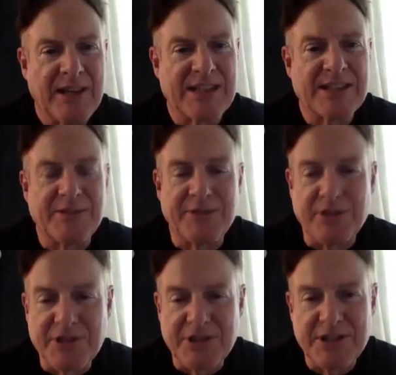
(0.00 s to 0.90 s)
that's the
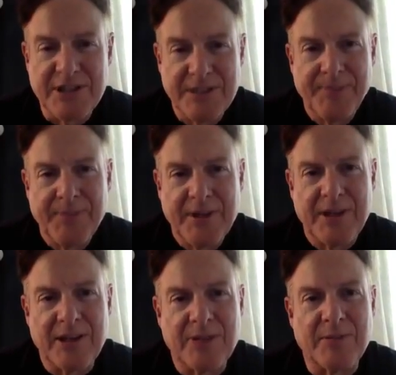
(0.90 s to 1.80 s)
first,
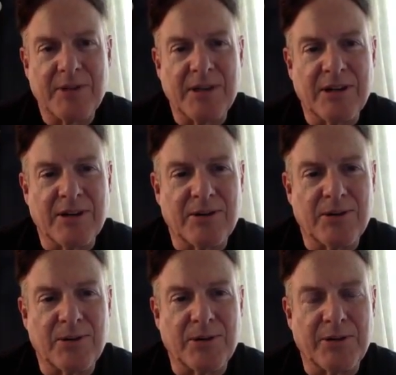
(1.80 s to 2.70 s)

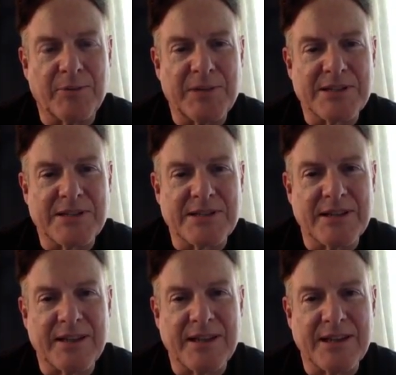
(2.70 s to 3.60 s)
order of business, I
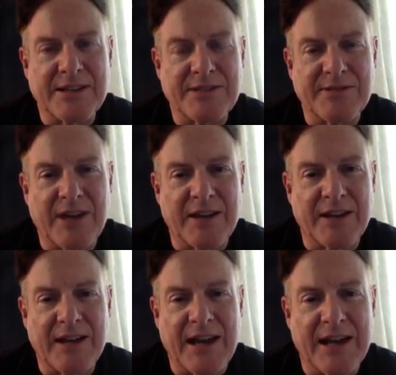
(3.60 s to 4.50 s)
think, is you've
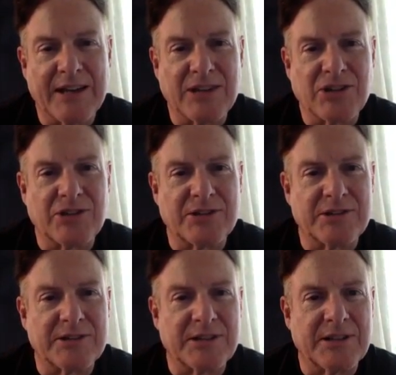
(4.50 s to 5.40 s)
got to
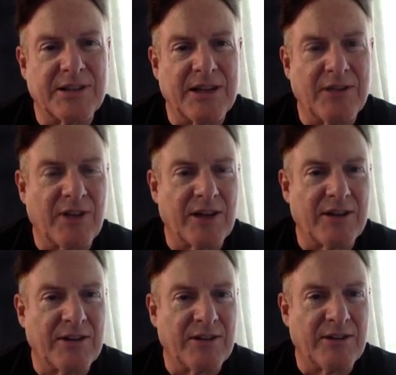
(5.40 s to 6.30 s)
ensure that you've got
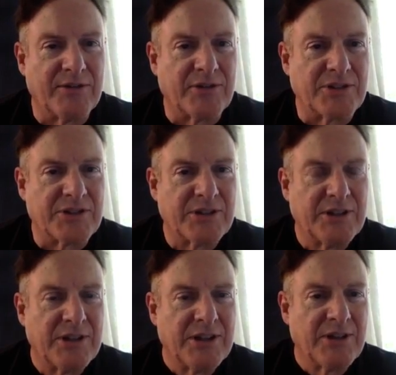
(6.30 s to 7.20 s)
a diverse
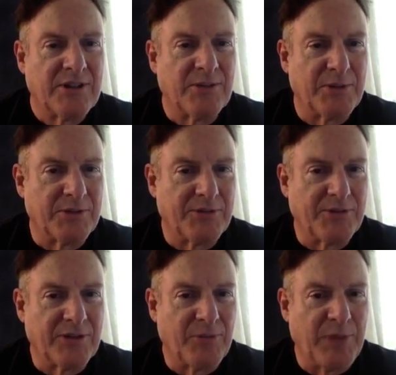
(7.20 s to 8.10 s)
group
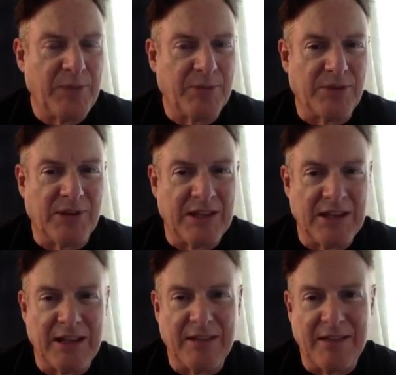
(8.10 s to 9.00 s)
of people, and
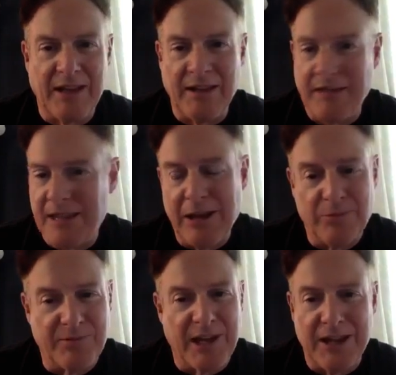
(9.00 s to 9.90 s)
then
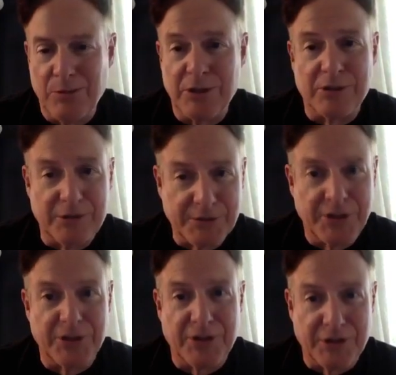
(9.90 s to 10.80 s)
they will,
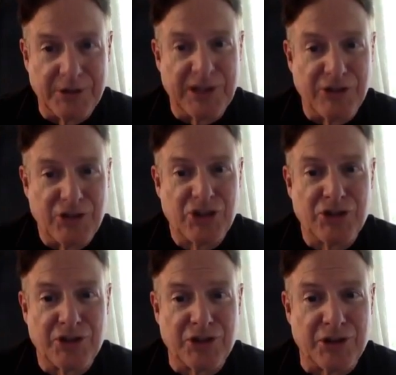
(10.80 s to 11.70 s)

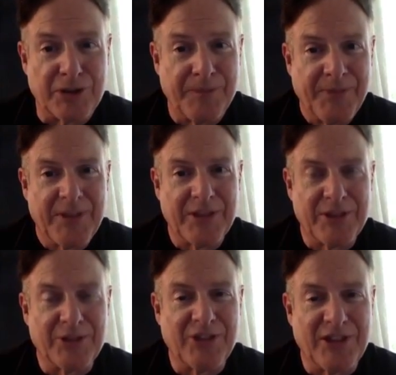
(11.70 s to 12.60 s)
ensure that
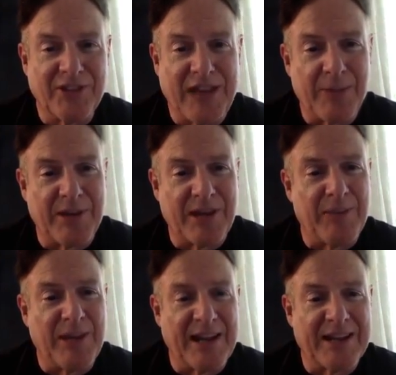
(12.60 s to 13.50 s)
those things happen. I
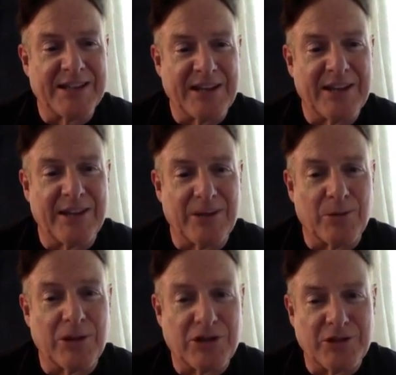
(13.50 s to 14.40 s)
mean, I can tell you that
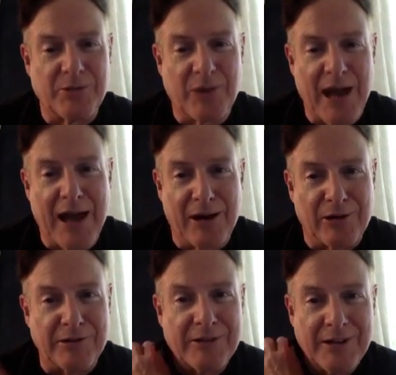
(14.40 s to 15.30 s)
Richard
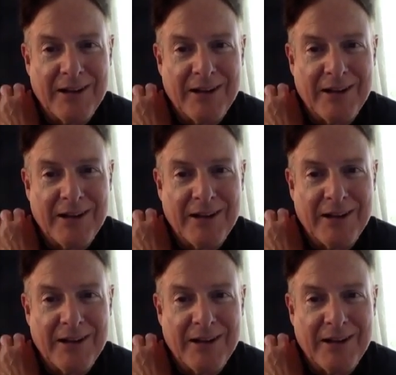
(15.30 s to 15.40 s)
Brown,